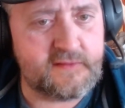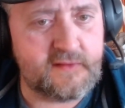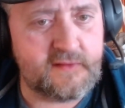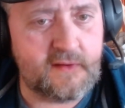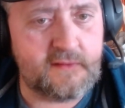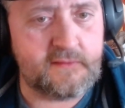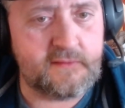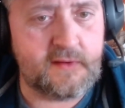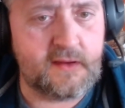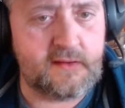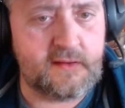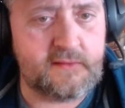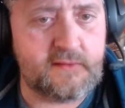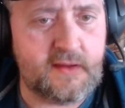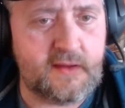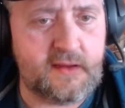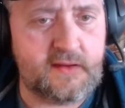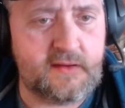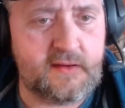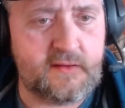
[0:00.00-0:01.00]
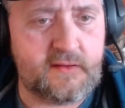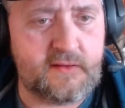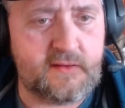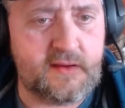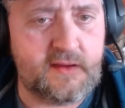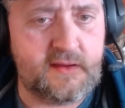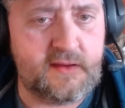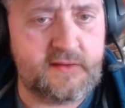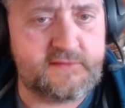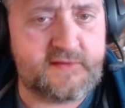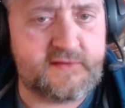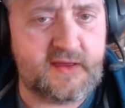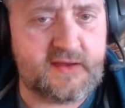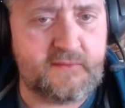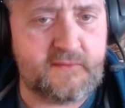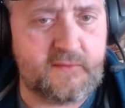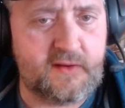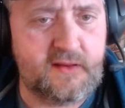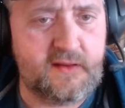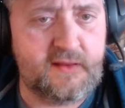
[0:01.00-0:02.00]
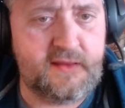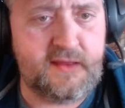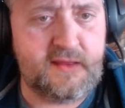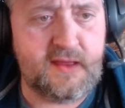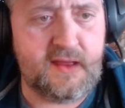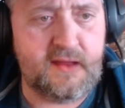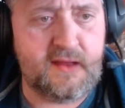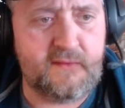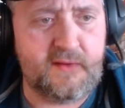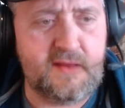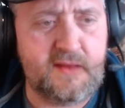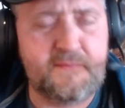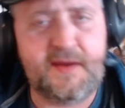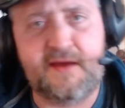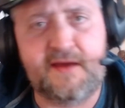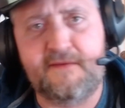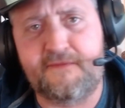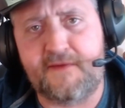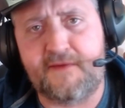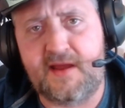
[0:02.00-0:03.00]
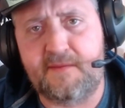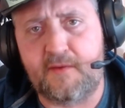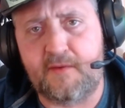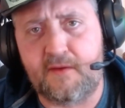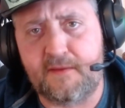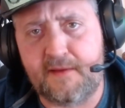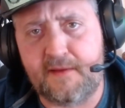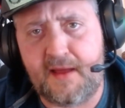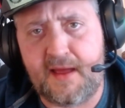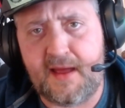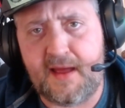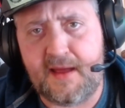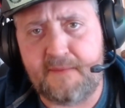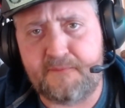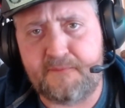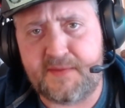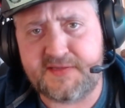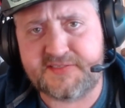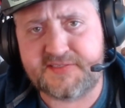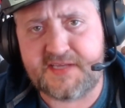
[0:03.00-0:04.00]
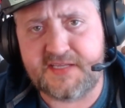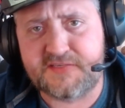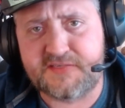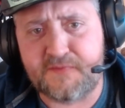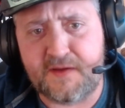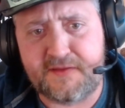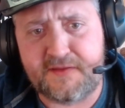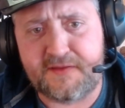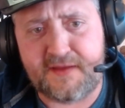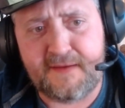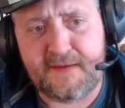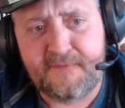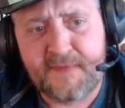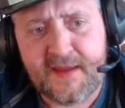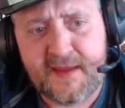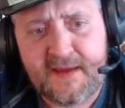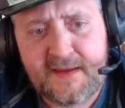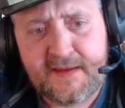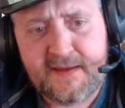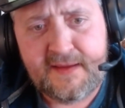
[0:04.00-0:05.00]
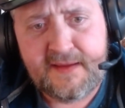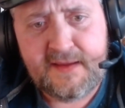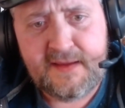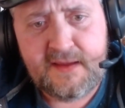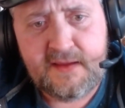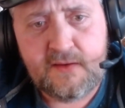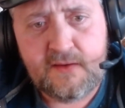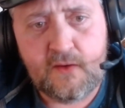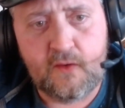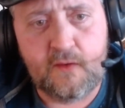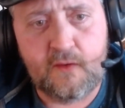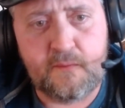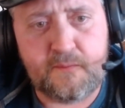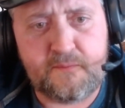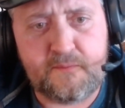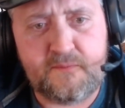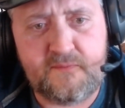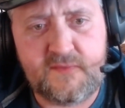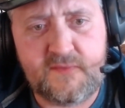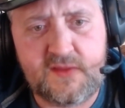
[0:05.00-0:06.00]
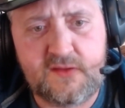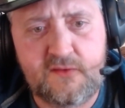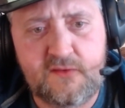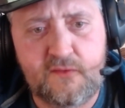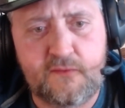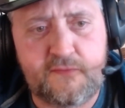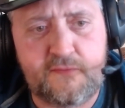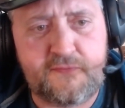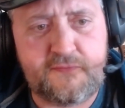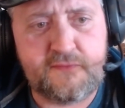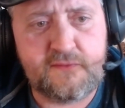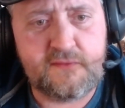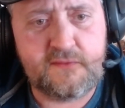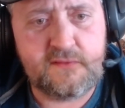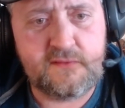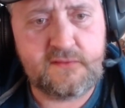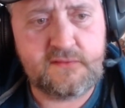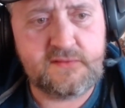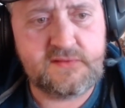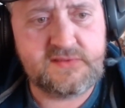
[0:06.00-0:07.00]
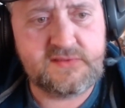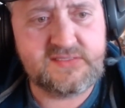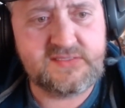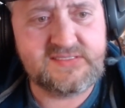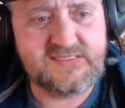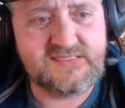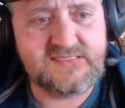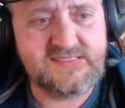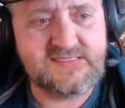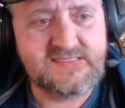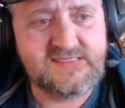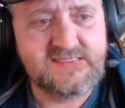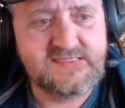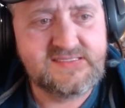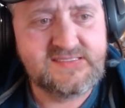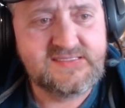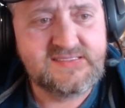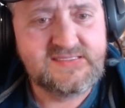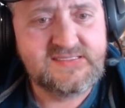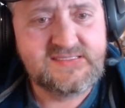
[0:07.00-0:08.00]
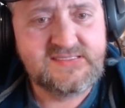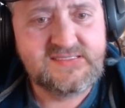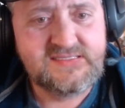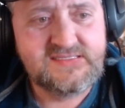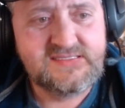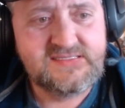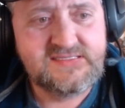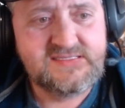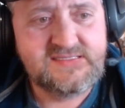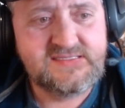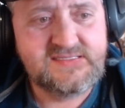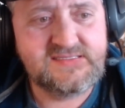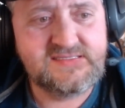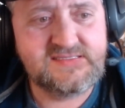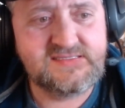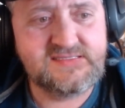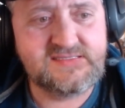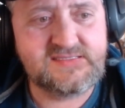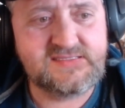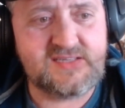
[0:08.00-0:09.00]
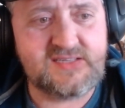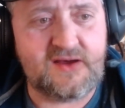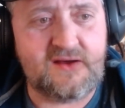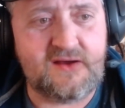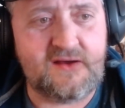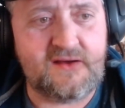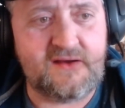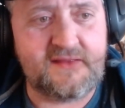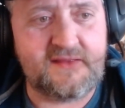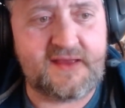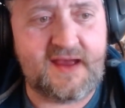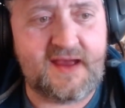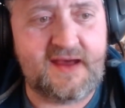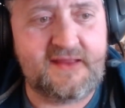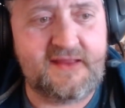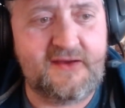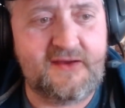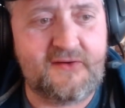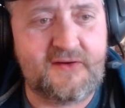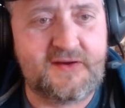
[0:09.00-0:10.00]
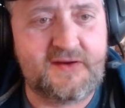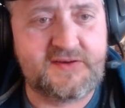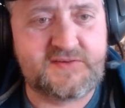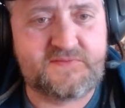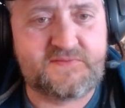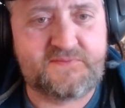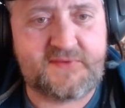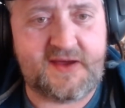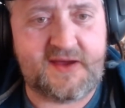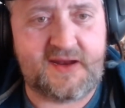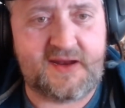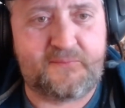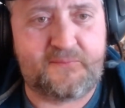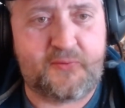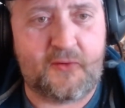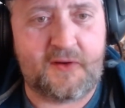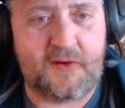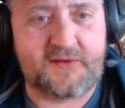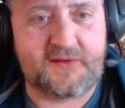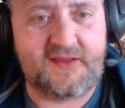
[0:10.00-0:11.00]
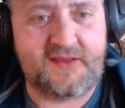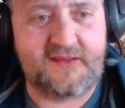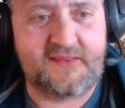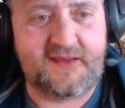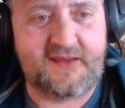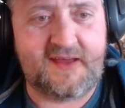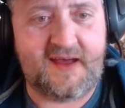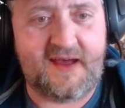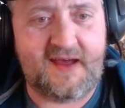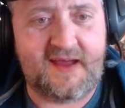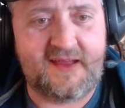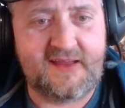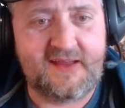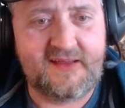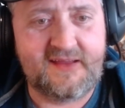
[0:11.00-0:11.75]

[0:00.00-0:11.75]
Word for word: ah, hey, hey, you're, uh, you're taking one of the, uh, one of the biggest different, uh, biscuits with you. Oh, Herlings just gone down! And Tyrone's down! Oh, wow! Danny Orange kind of blocked the other guy.